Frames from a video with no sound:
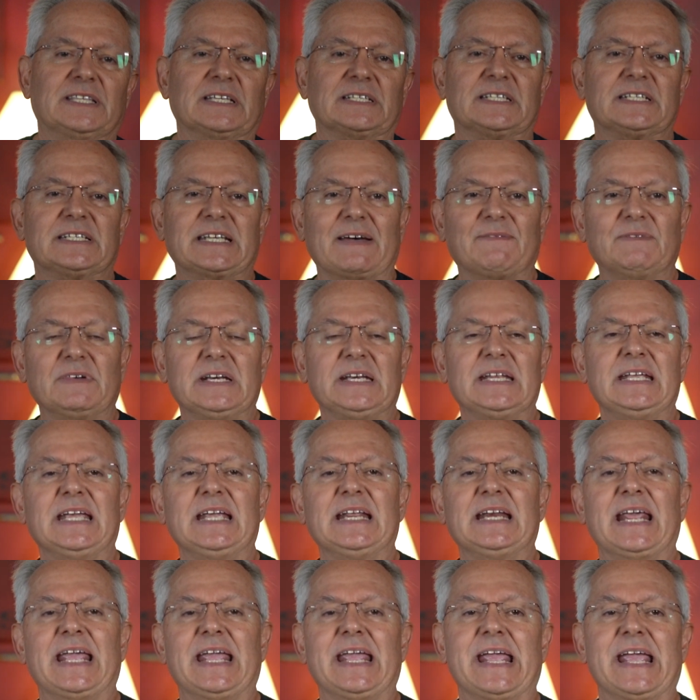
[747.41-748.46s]
the
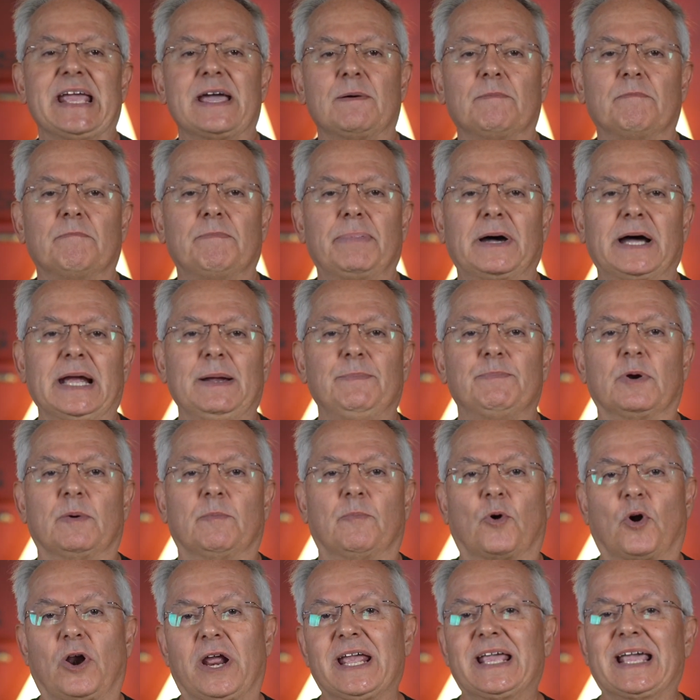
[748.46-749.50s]
17 a.m. Piper
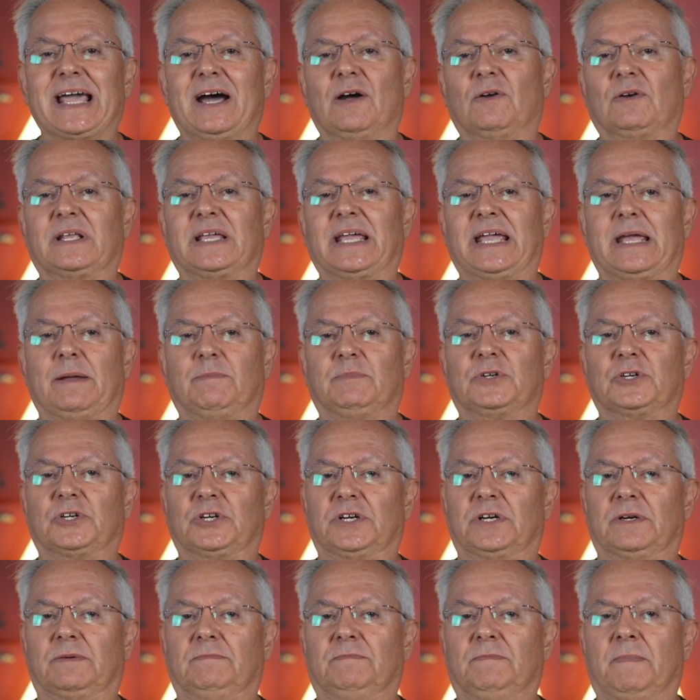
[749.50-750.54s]
breakout game
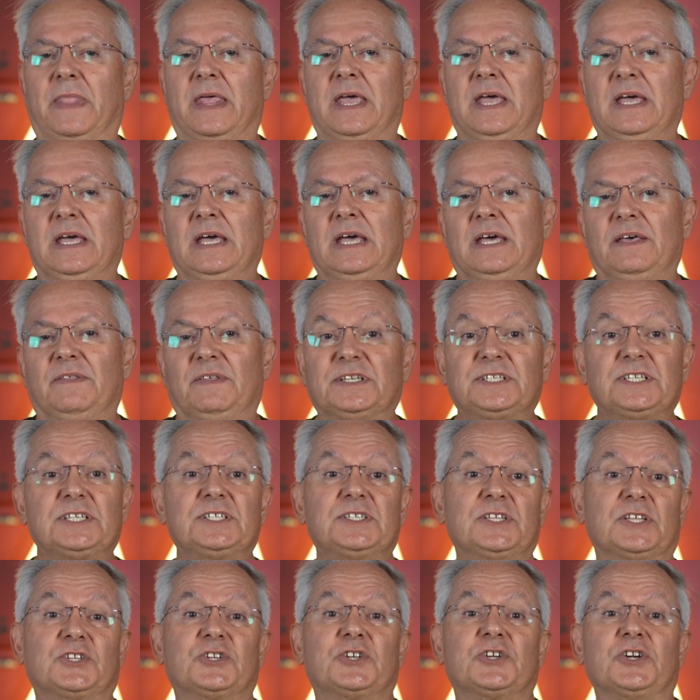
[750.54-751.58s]
turn. This is
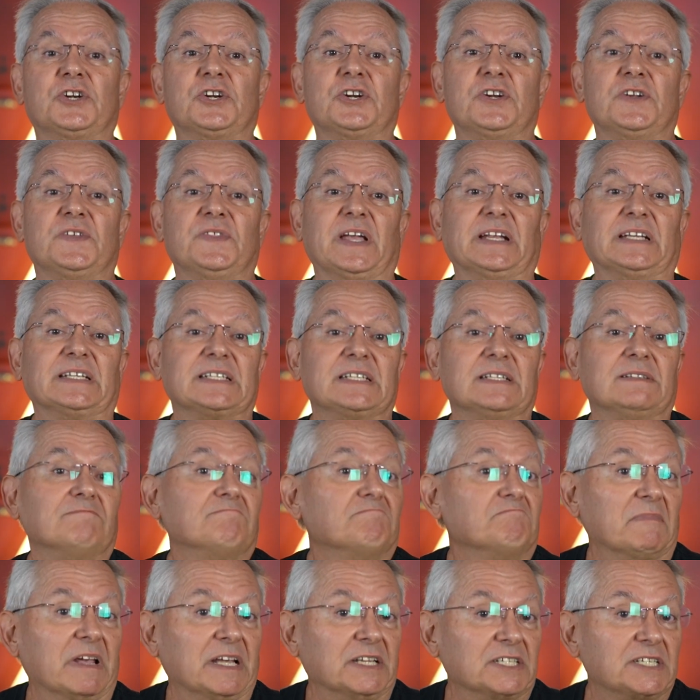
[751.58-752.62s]
the turn that
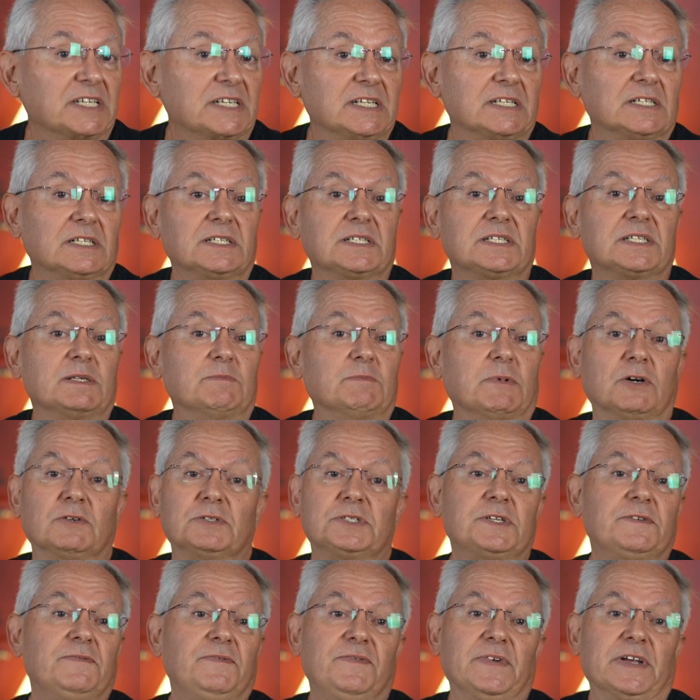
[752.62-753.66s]
instills the
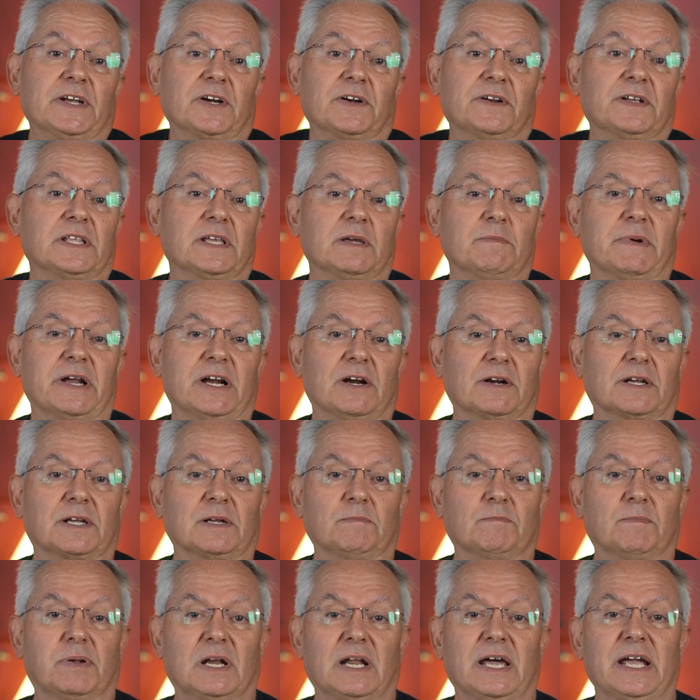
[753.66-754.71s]
most fear in the
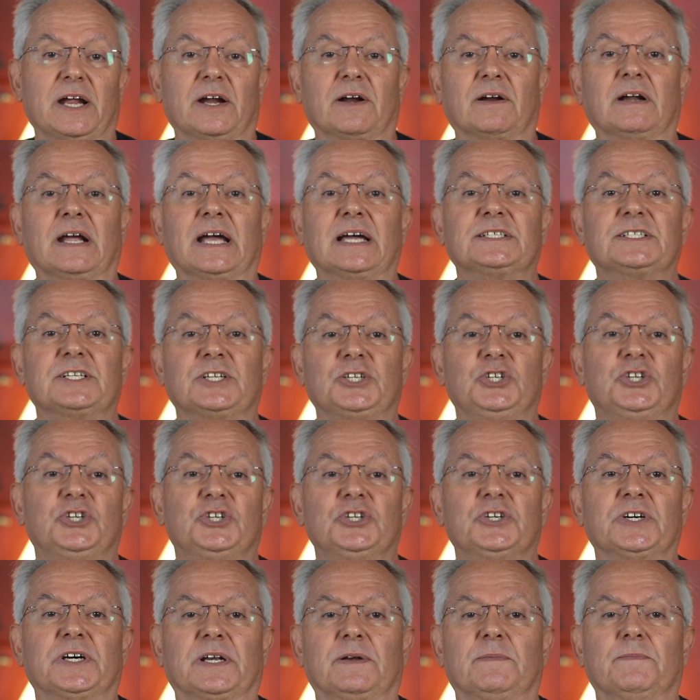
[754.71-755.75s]
American player, as it
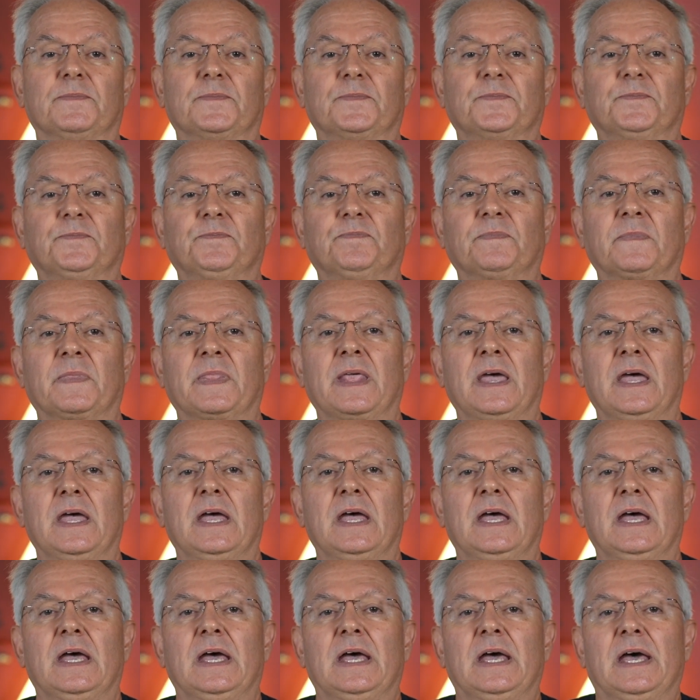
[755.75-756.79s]
should.
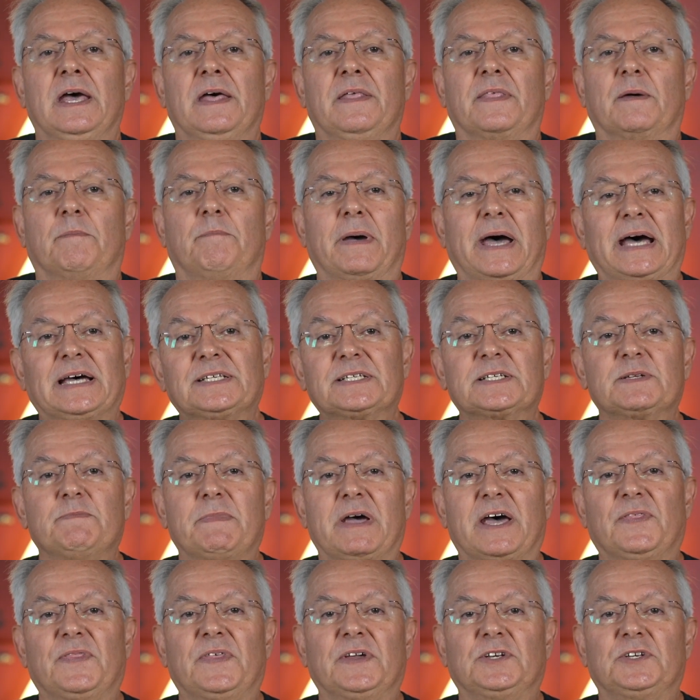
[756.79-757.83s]
The best
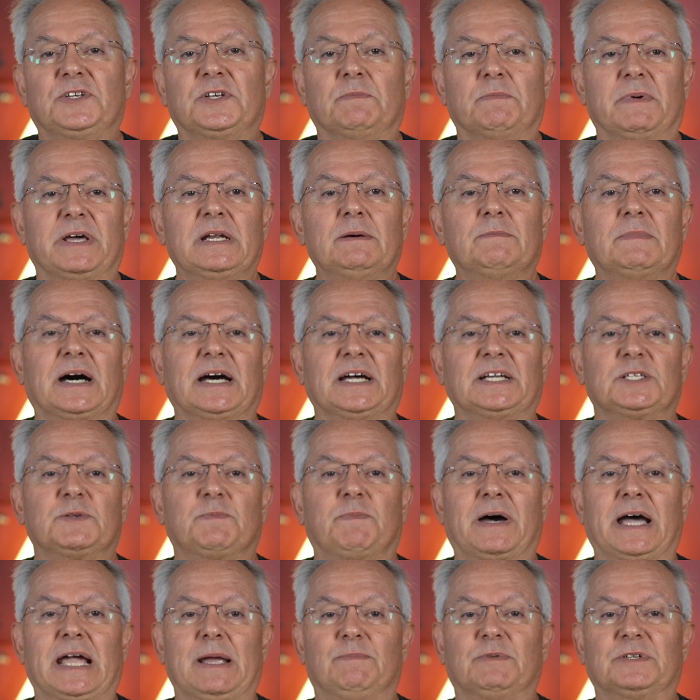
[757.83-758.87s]
method to minimize
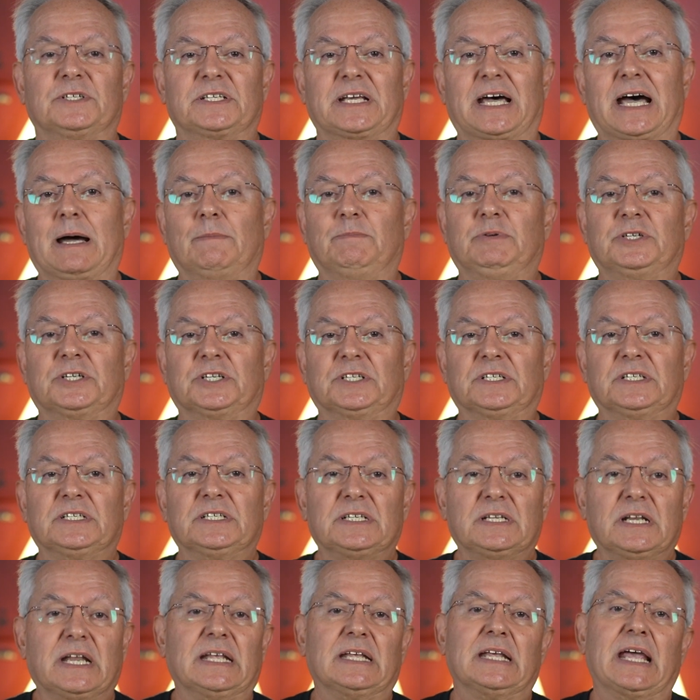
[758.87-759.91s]
Piper's
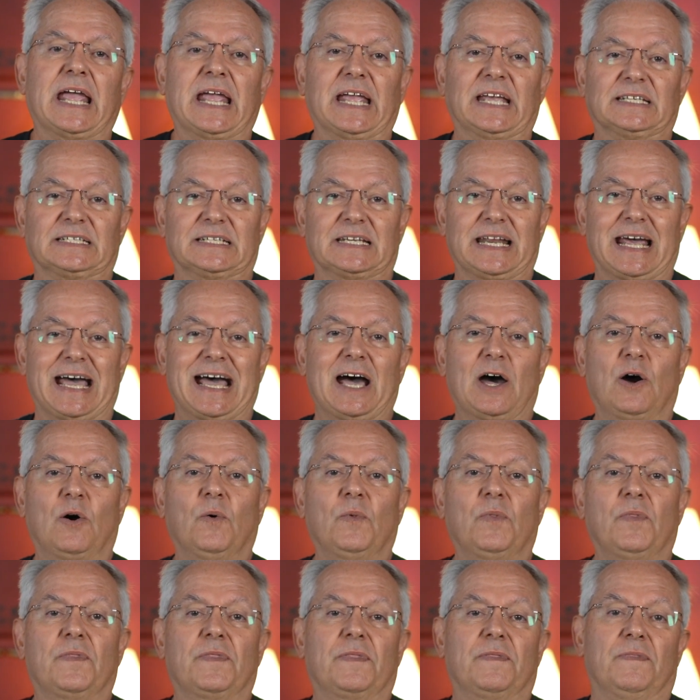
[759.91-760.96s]
options is
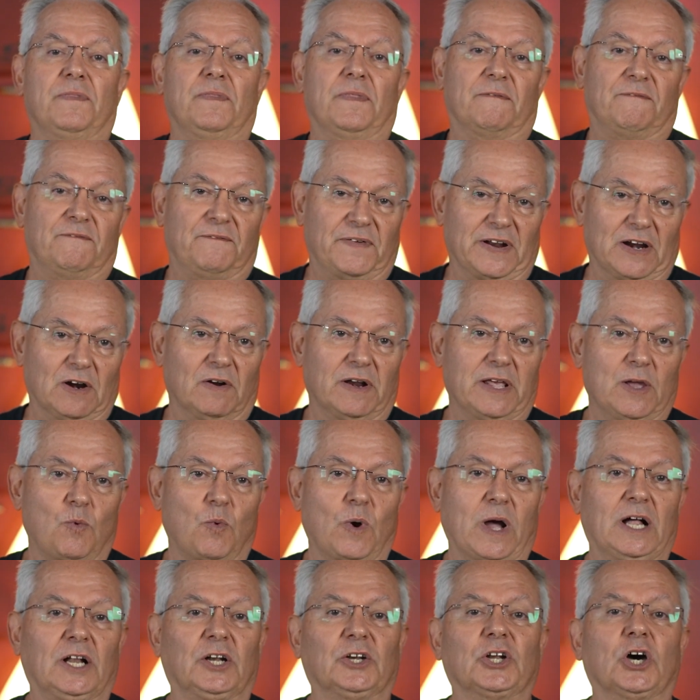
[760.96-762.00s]
now the fairly
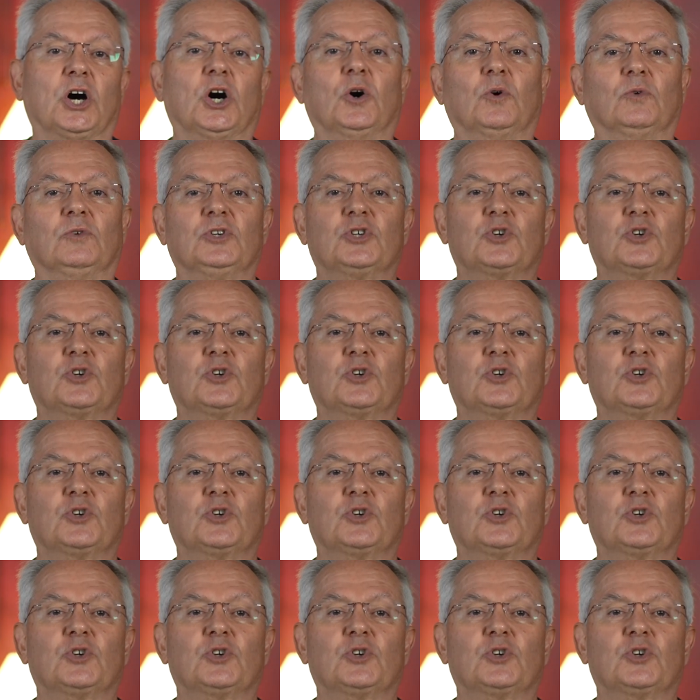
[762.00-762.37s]
well-known